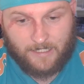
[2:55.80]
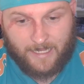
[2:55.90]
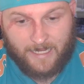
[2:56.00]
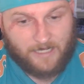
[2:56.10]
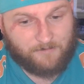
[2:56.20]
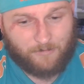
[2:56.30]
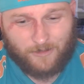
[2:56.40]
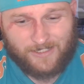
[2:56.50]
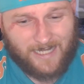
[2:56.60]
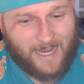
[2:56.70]
Egan
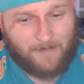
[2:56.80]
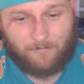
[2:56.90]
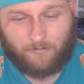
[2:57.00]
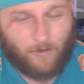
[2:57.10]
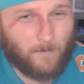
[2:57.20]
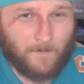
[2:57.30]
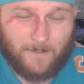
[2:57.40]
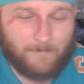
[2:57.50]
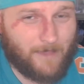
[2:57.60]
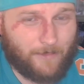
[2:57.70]
Butcher, and
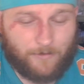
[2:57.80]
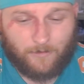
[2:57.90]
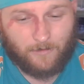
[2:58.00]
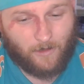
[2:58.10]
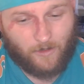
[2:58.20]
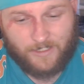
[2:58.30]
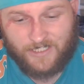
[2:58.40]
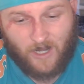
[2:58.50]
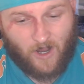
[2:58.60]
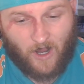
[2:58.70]
probably Matthew Lodge.
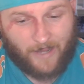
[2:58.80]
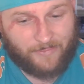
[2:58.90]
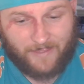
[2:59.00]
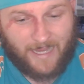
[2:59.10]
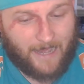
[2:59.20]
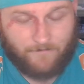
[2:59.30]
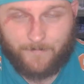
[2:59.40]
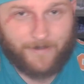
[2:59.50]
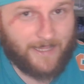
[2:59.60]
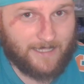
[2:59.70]
I think
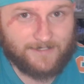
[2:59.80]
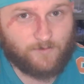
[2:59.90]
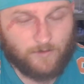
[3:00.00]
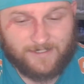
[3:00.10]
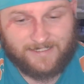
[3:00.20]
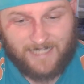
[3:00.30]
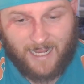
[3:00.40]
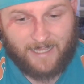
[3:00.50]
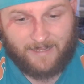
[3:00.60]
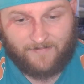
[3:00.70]
everybody else will
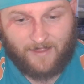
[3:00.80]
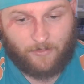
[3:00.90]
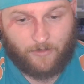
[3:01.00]
start in that